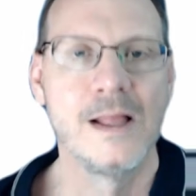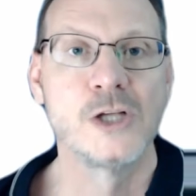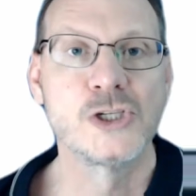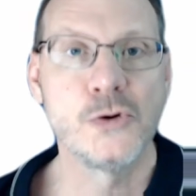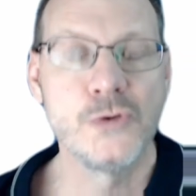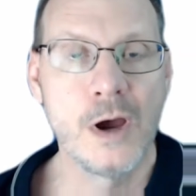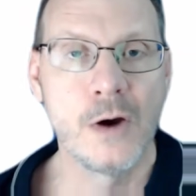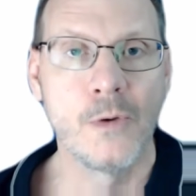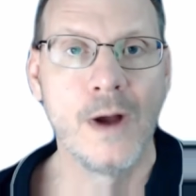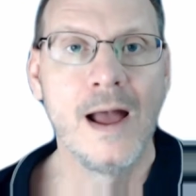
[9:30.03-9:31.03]
So
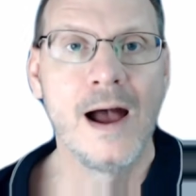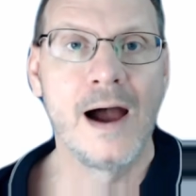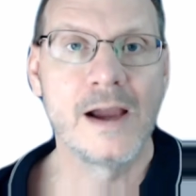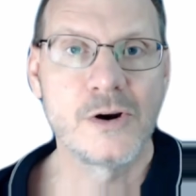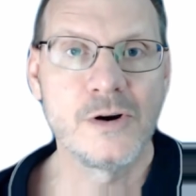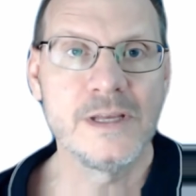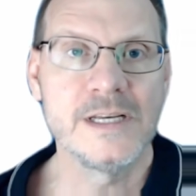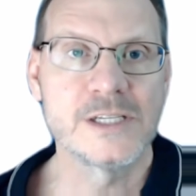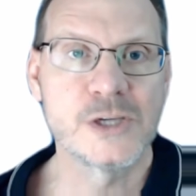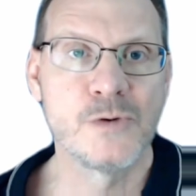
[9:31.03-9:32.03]
no, I currently
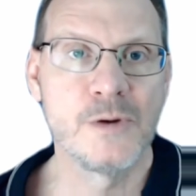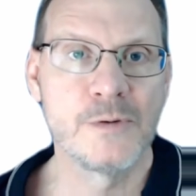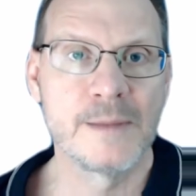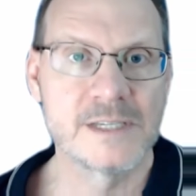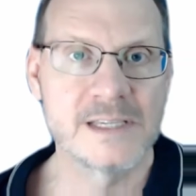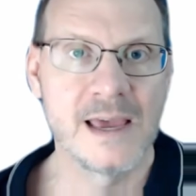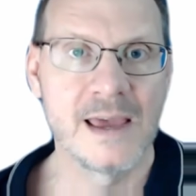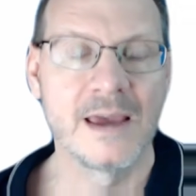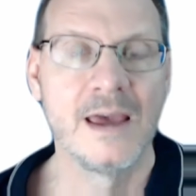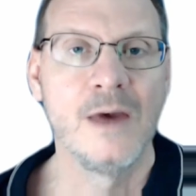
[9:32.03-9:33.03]
disagree with them
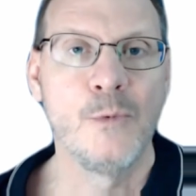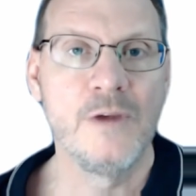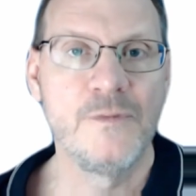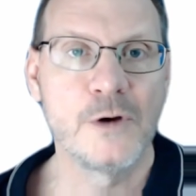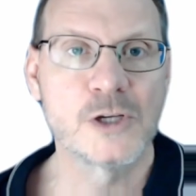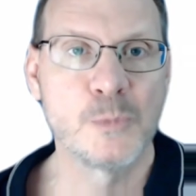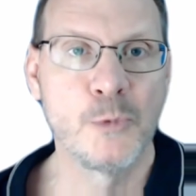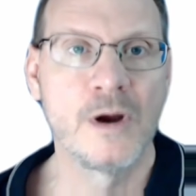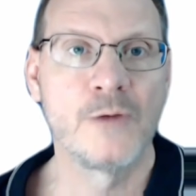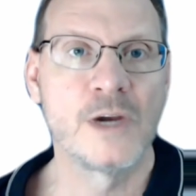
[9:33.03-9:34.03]
saying we focus
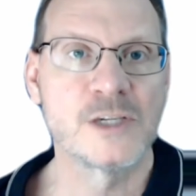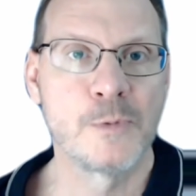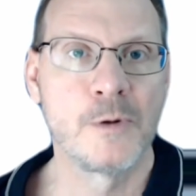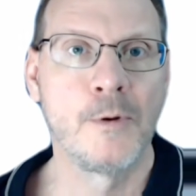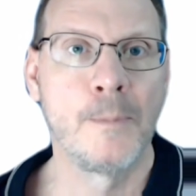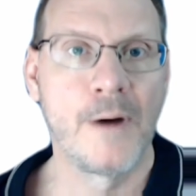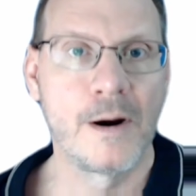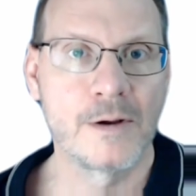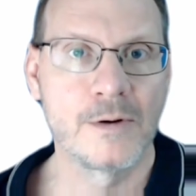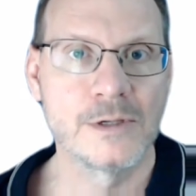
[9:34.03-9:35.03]
more on respirable
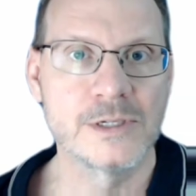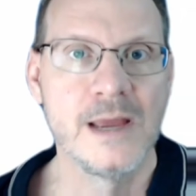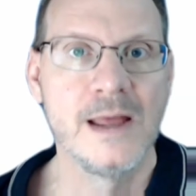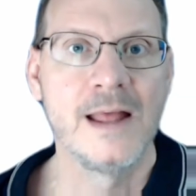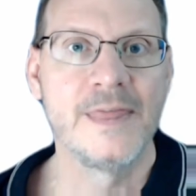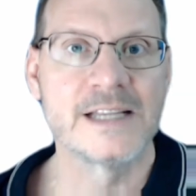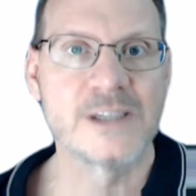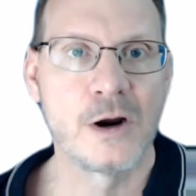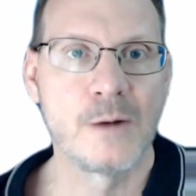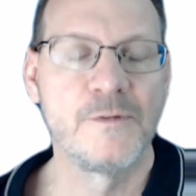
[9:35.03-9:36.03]
particles that's
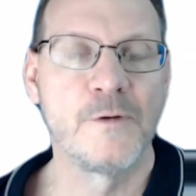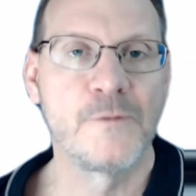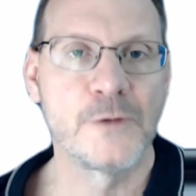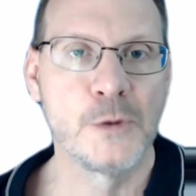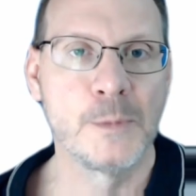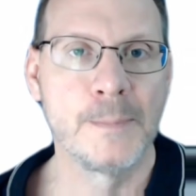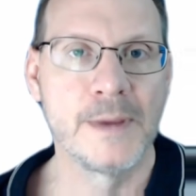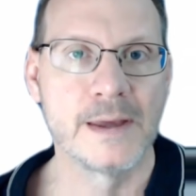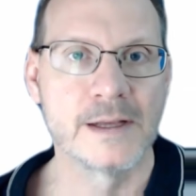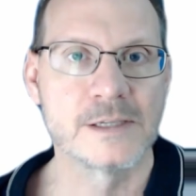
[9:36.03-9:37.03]
harmful for human
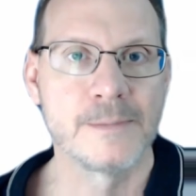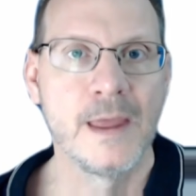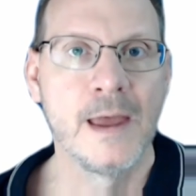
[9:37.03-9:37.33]
beings.